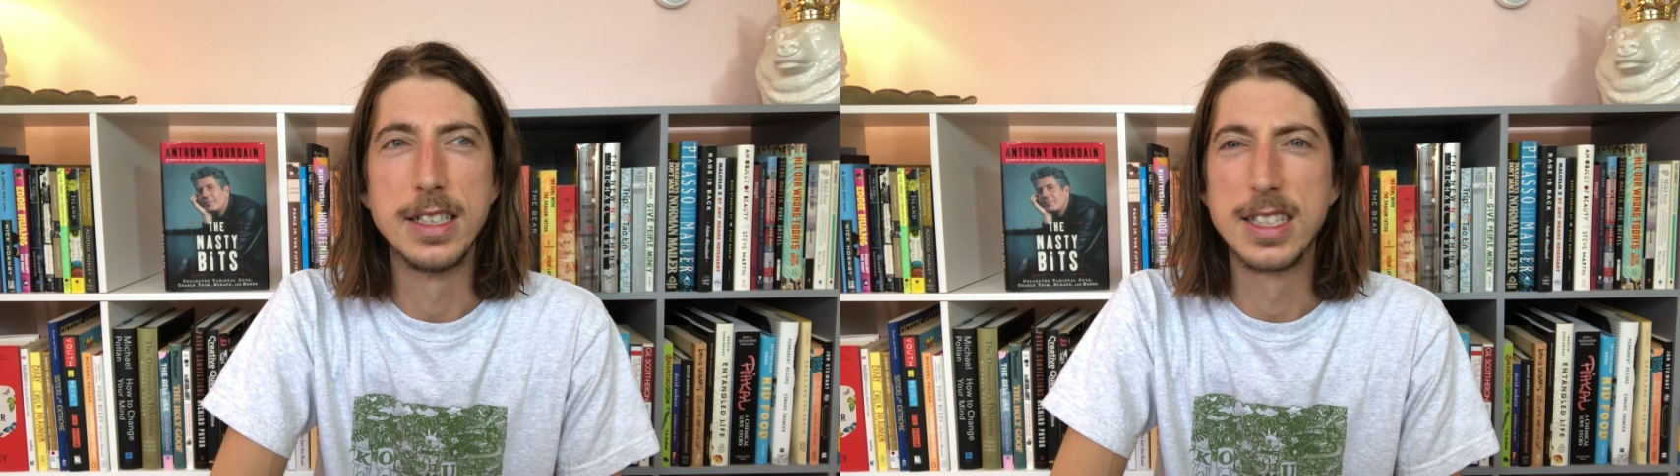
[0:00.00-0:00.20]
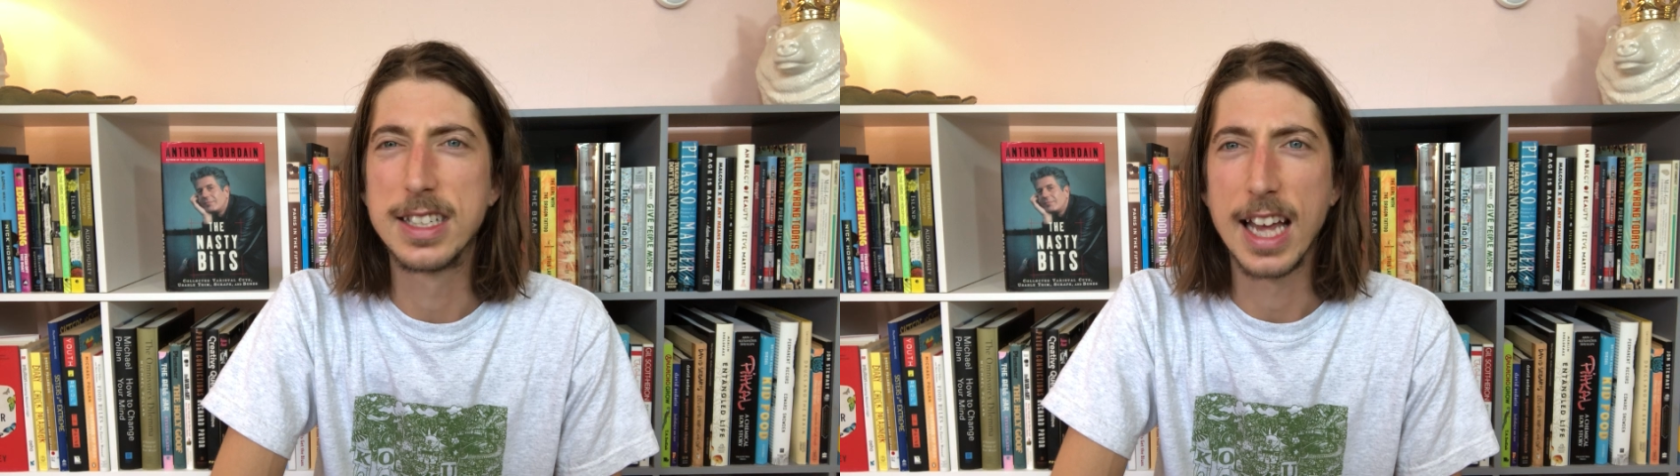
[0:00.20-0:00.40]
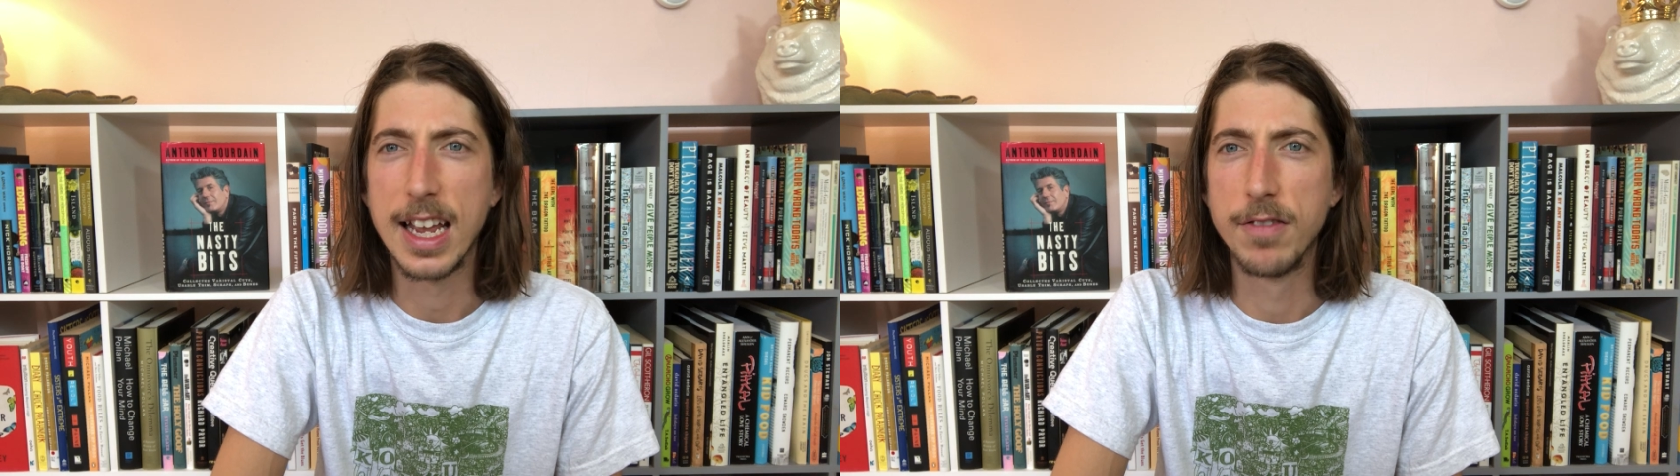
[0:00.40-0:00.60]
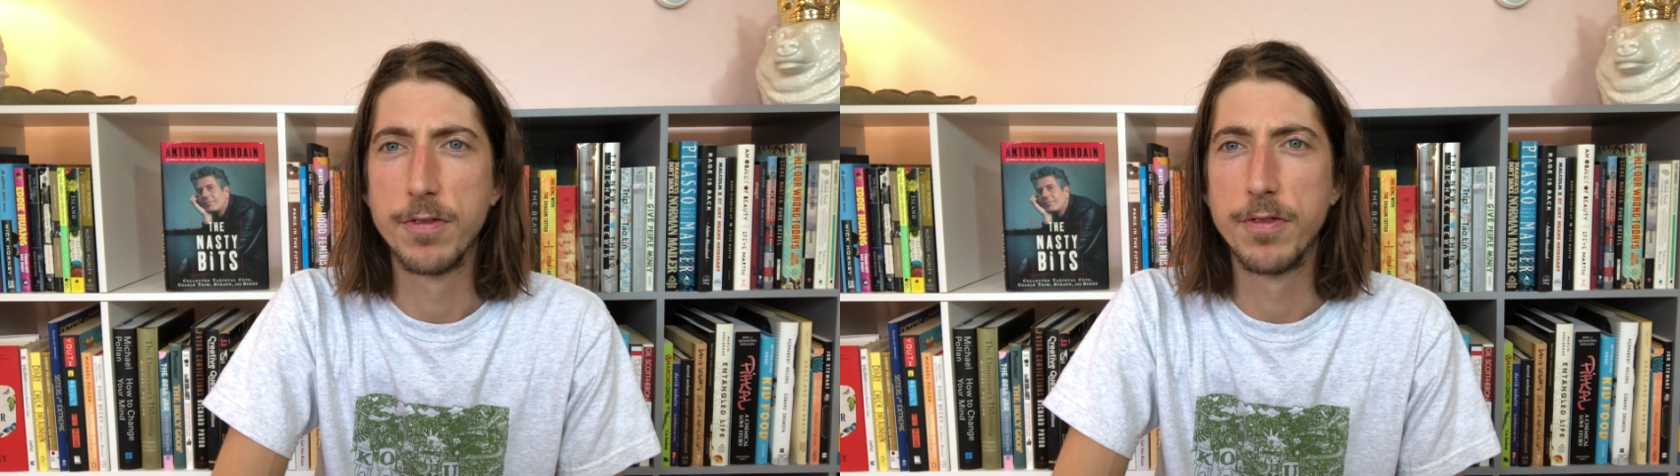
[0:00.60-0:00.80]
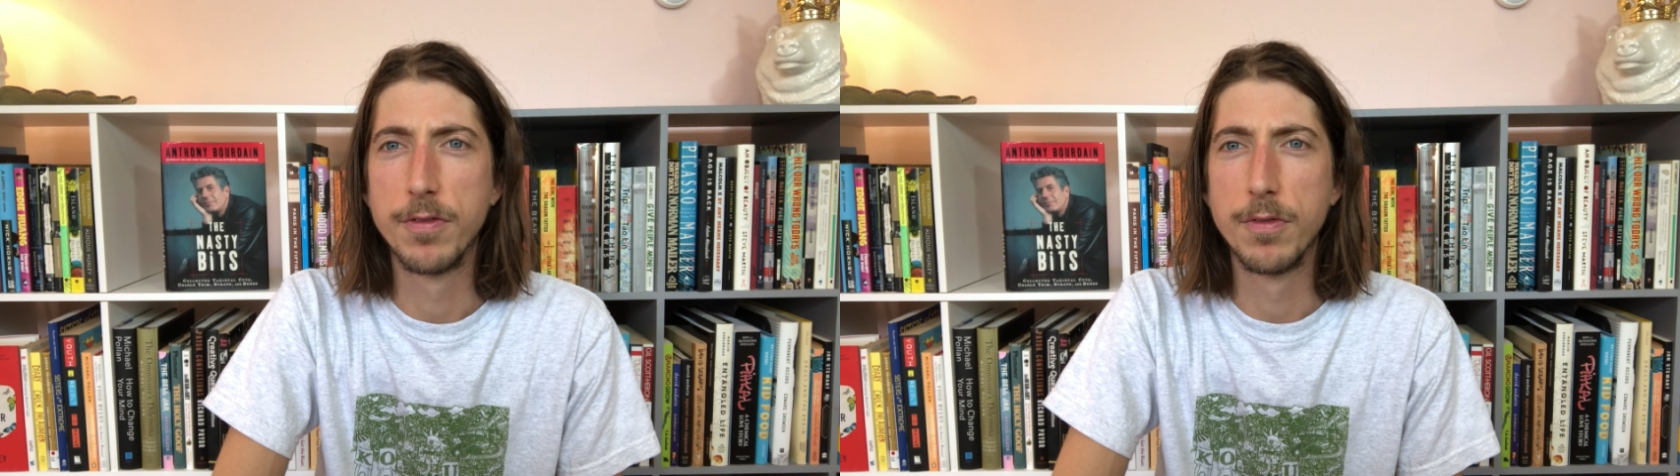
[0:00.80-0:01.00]

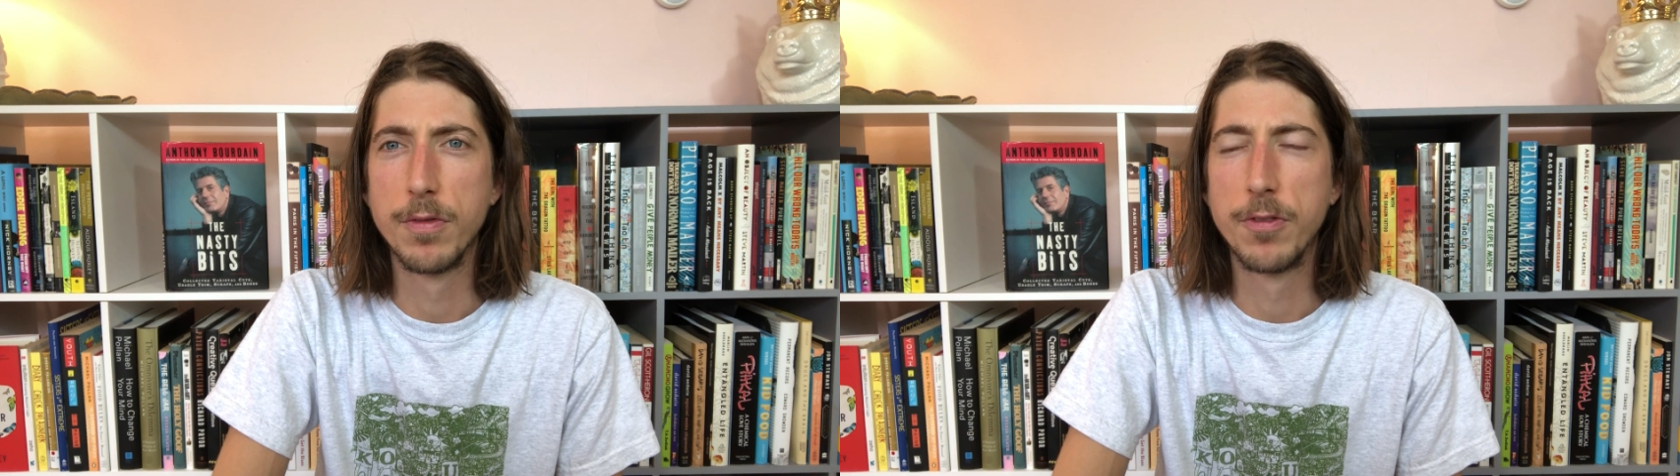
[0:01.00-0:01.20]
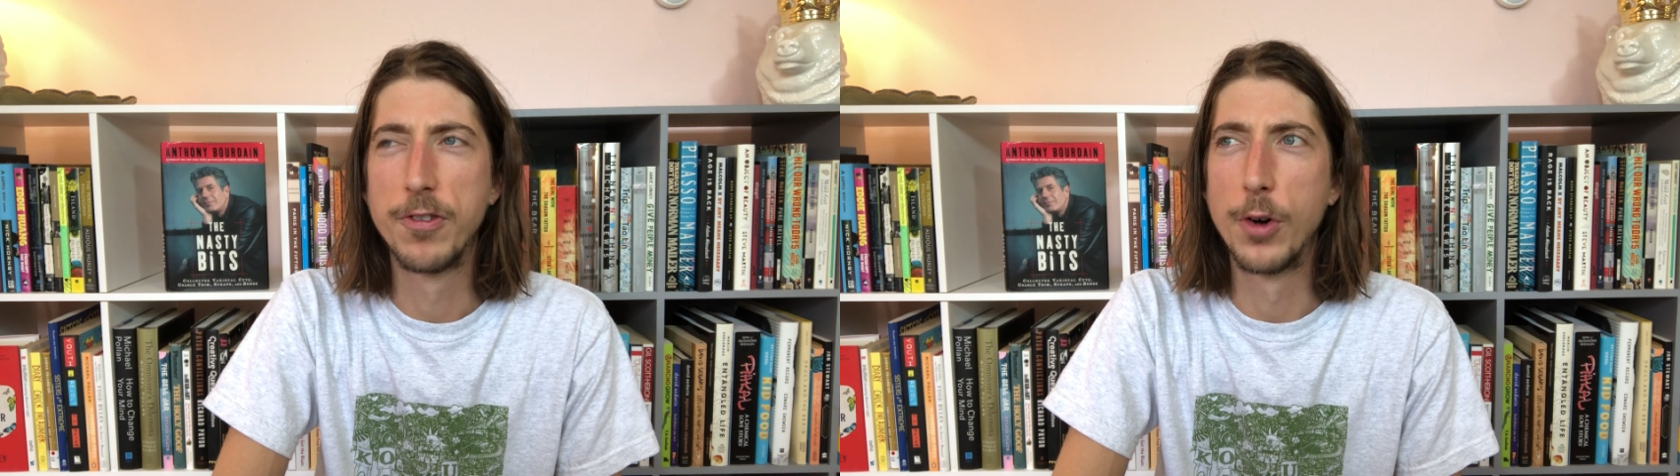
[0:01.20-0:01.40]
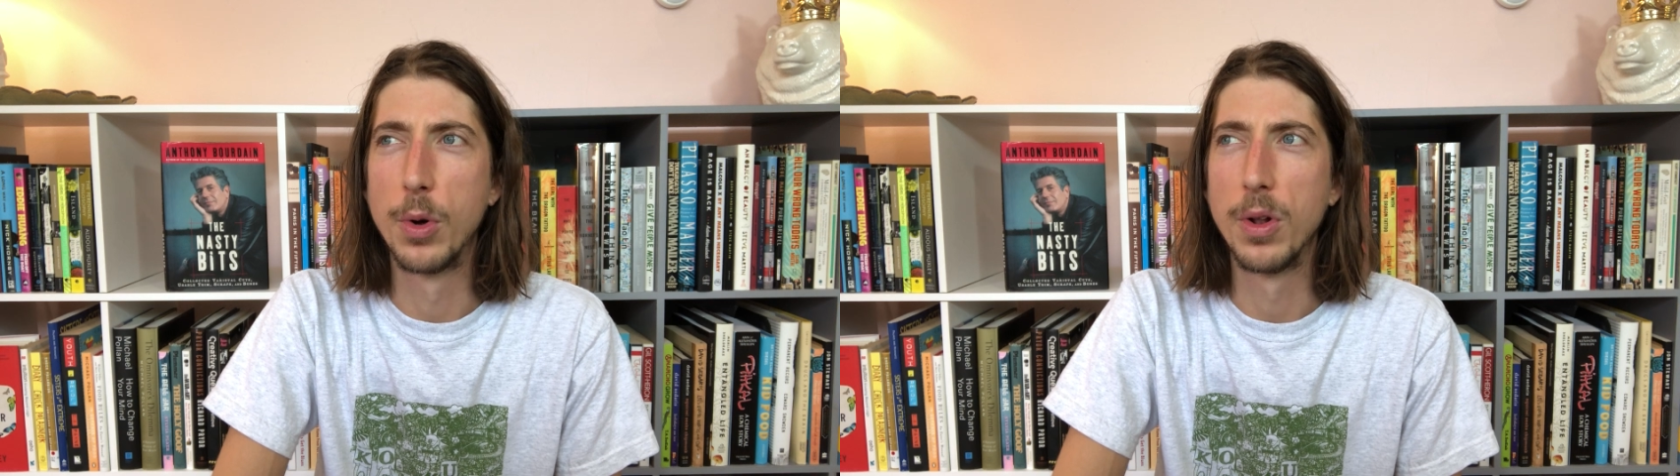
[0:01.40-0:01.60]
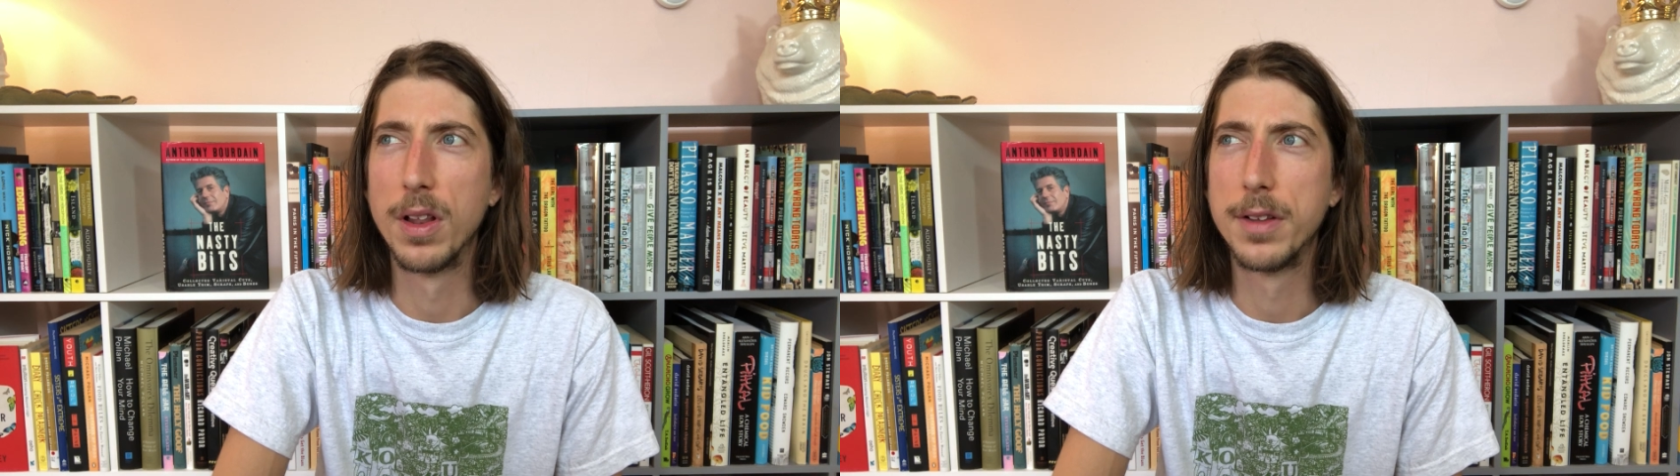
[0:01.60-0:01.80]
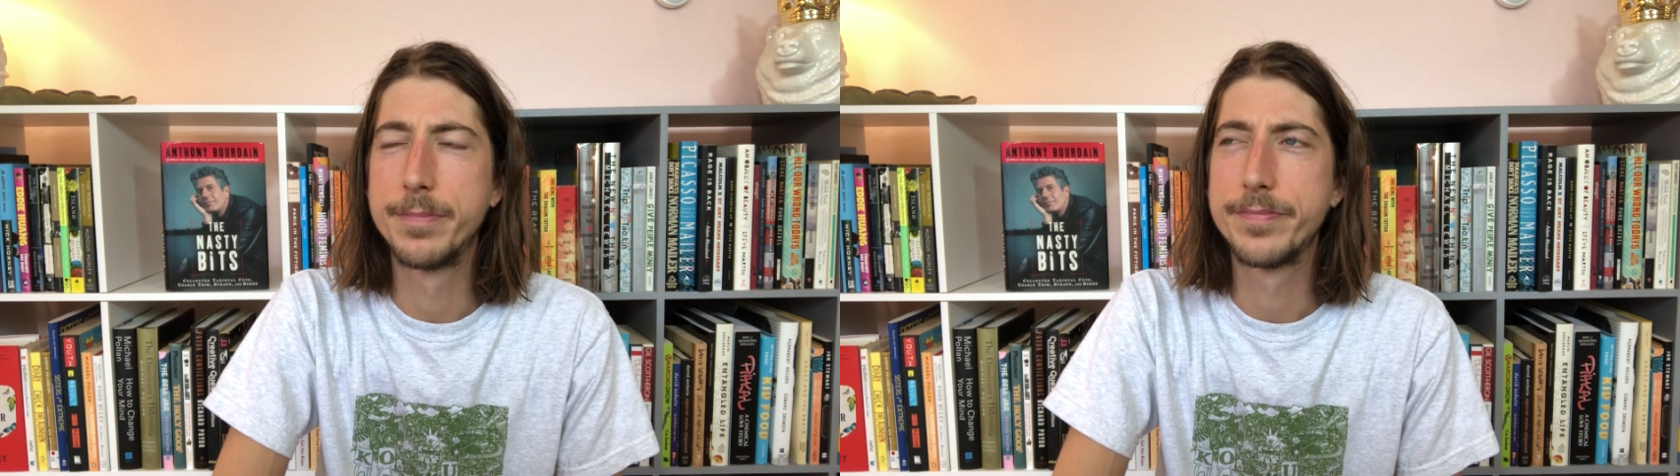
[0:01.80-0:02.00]
disdainful